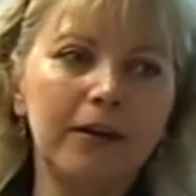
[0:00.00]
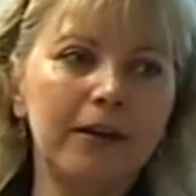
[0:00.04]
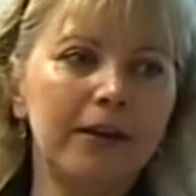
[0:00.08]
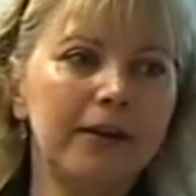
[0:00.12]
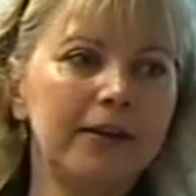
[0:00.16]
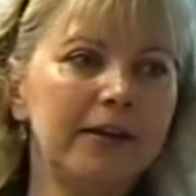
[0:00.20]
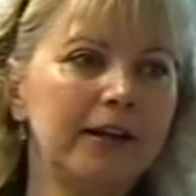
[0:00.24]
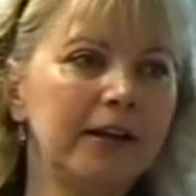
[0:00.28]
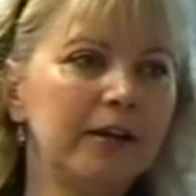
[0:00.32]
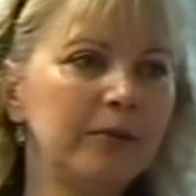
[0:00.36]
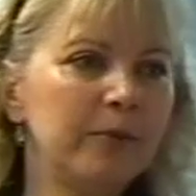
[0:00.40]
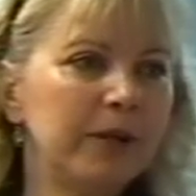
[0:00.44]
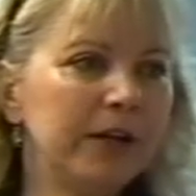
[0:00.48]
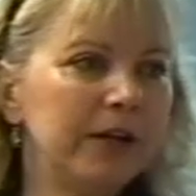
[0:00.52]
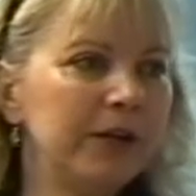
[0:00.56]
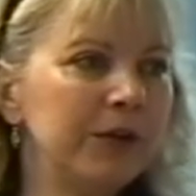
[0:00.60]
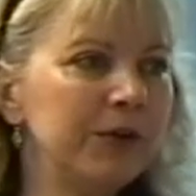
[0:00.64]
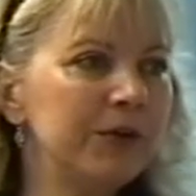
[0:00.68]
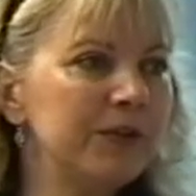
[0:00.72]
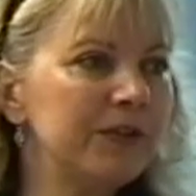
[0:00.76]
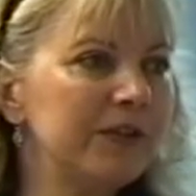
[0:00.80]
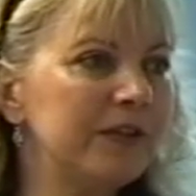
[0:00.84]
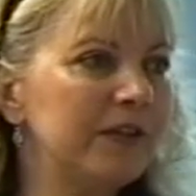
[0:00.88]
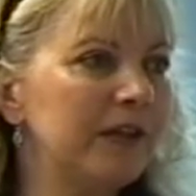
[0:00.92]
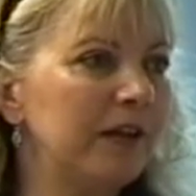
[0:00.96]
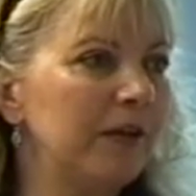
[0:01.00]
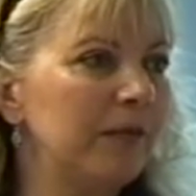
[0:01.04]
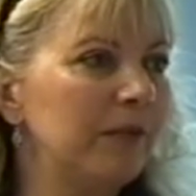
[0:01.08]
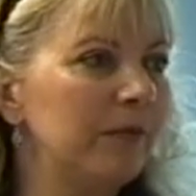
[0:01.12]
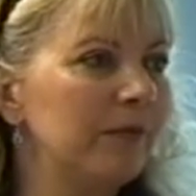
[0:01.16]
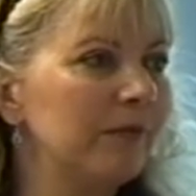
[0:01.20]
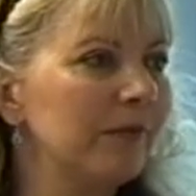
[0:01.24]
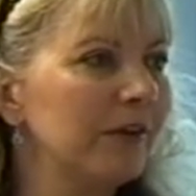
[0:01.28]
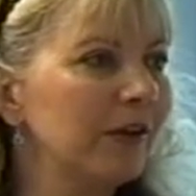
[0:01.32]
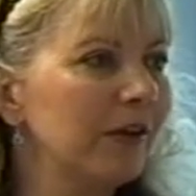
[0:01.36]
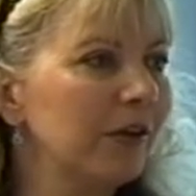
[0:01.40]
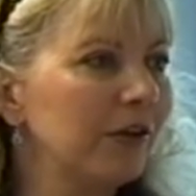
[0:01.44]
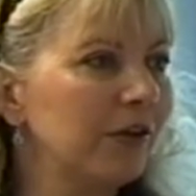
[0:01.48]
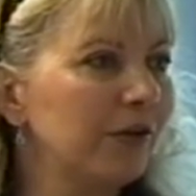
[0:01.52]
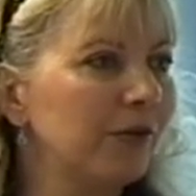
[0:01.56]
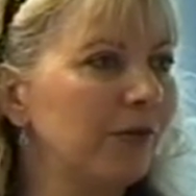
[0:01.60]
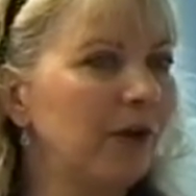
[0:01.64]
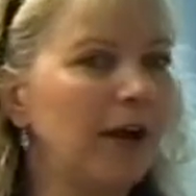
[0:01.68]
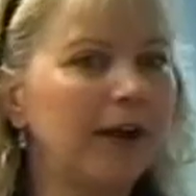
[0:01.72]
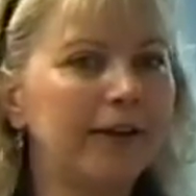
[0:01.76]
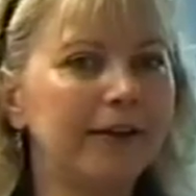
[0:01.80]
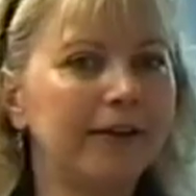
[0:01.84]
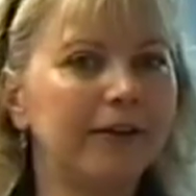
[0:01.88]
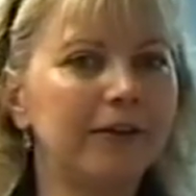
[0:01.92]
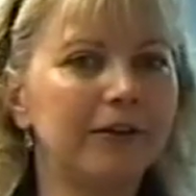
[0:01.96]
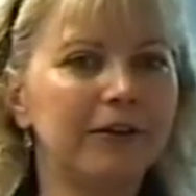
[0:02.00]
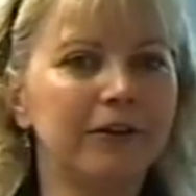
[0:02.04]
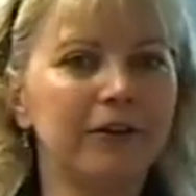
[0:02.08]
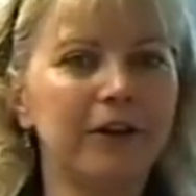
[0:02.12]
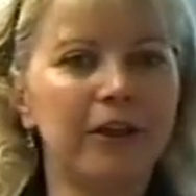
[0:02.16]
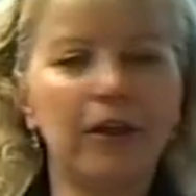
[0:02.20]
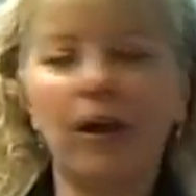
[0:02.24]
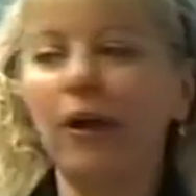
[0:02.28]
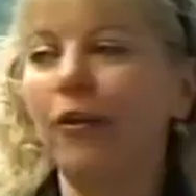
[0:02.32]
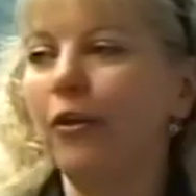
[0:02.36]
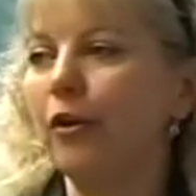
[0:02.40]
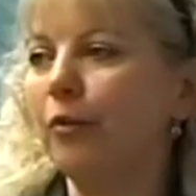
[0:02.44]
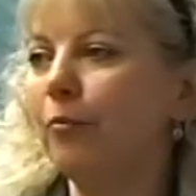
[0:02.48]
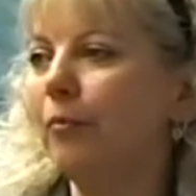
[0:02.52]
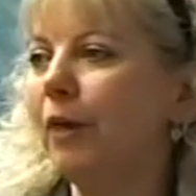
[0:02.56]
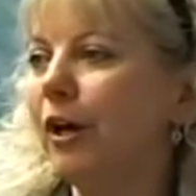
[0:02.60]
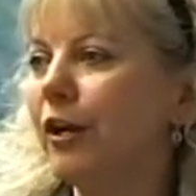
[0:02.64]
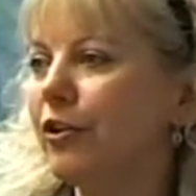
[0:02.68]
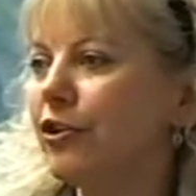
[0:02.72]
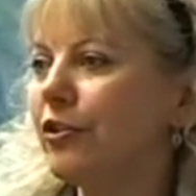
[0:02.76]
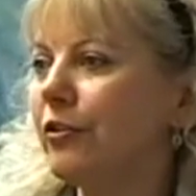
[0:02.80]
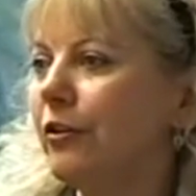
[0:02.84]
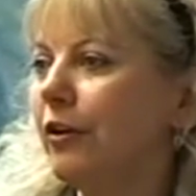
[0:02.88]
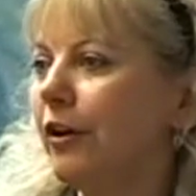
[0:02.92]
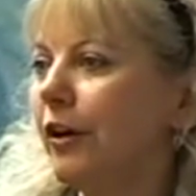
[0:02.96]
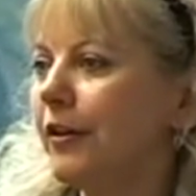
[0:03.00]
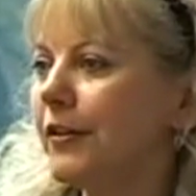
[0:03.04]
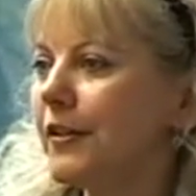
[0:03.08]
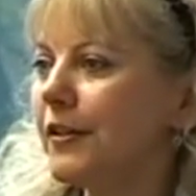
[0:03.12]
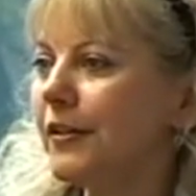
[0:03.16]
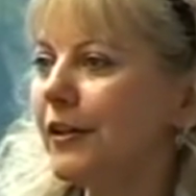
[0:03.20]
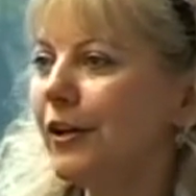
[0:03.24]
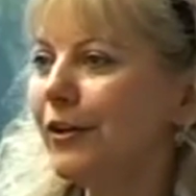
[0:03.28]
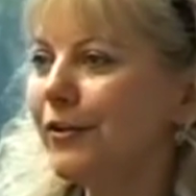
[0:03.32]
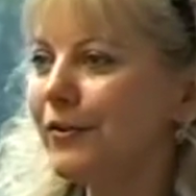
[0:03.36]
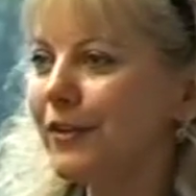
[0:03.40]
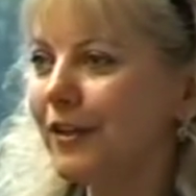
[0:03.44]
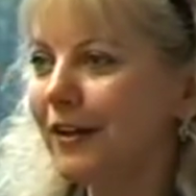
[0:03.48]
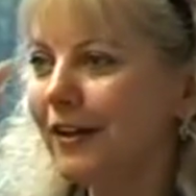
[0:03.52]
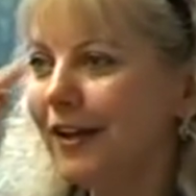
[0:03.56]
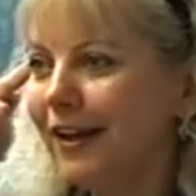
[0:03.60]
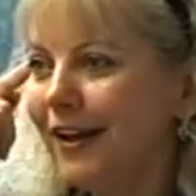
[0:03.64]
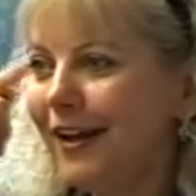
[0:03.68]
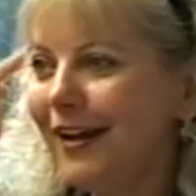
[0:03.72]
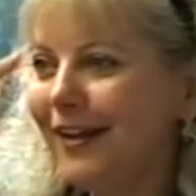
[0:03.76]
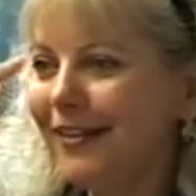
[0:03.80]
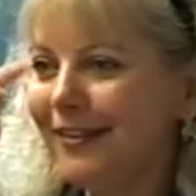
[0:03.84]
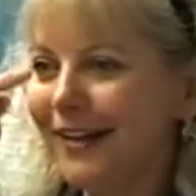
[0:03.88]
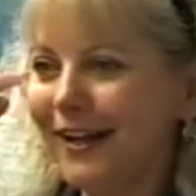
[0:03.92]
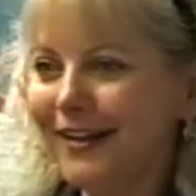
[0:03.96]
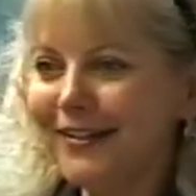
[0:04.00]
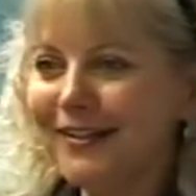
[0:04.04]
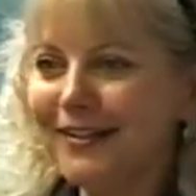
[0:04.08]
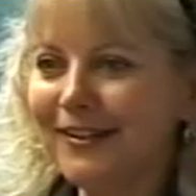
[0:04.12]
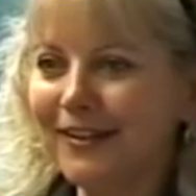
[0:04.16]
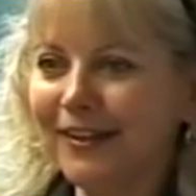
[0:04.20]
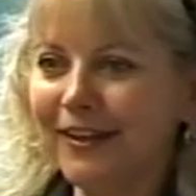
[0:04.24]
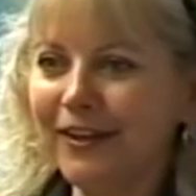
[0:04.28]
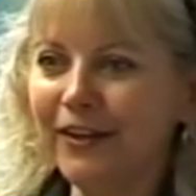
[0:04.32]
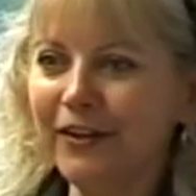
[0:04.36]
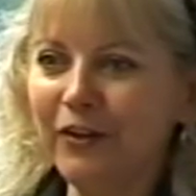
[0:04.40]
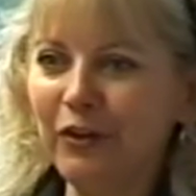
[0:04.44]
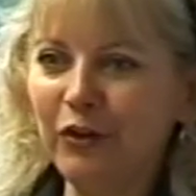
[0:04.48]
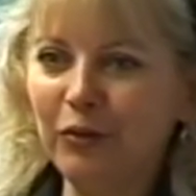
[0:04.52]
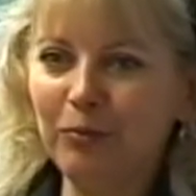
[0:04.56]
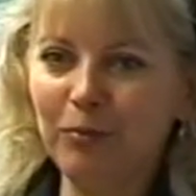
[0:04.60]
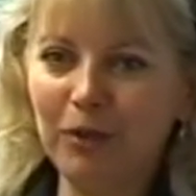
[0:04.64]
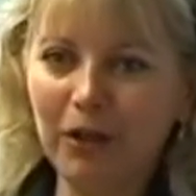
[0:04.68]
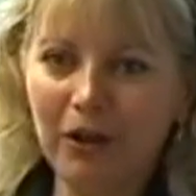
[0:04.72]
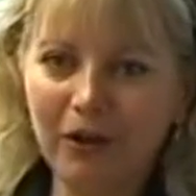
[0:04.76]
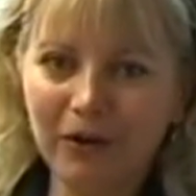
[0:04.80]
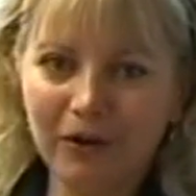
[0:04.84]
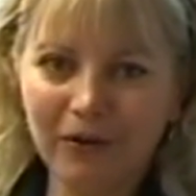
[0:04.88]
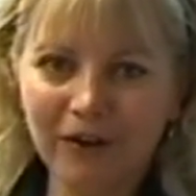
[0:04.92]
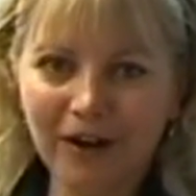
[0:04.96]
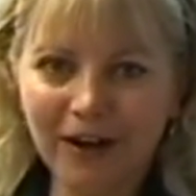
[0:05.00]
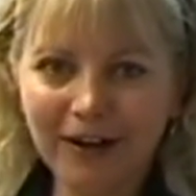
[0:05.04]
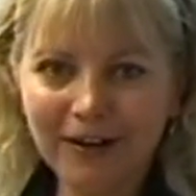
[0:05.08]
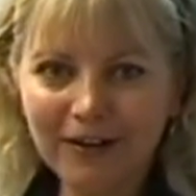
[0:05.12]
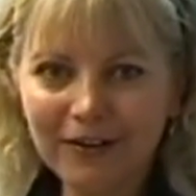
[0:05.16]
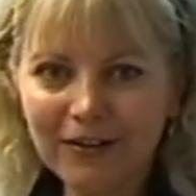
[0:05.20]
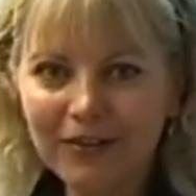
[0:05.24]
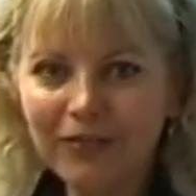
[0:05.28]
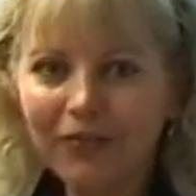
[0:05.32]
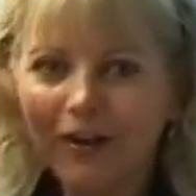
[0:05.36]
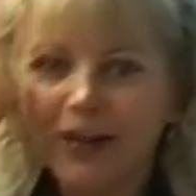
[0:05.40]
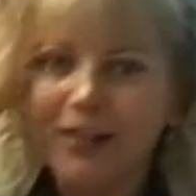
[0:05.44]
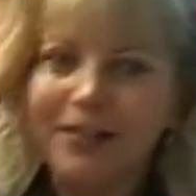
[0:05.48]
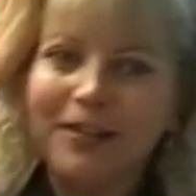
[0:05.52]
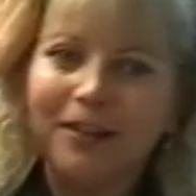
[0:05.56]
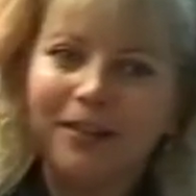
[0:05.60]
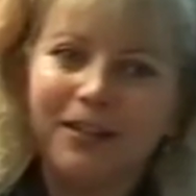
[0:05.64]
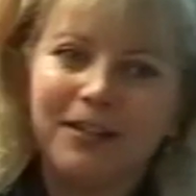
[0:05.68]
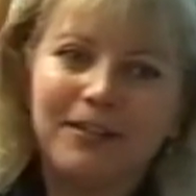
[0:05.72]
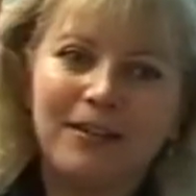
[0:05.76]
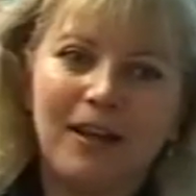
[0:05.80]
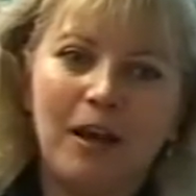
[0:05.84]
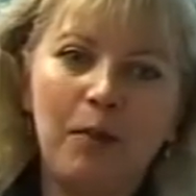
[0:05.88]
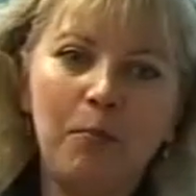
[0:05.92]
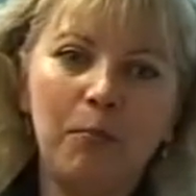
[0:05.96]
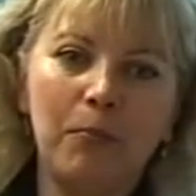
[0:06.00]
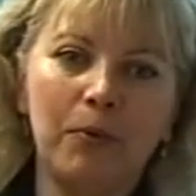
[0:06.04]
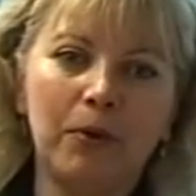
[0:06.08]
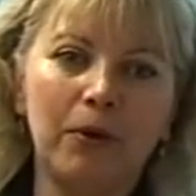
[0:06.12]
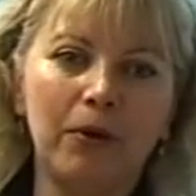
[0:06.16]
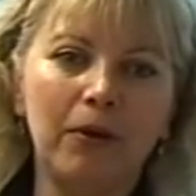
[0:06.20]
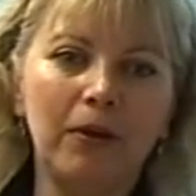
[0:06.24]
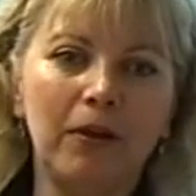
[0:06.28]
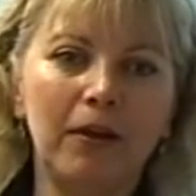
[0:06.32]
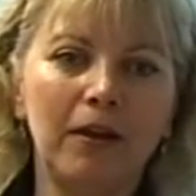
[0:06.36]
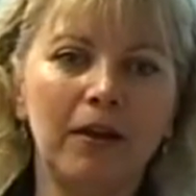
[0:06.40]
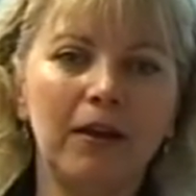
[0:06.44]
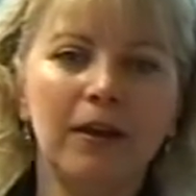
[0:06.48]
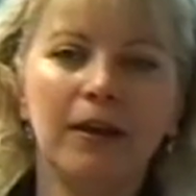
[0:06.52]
and anybody who's done karate or other martial arts knows that that's the killer blow, right? Right to the temple.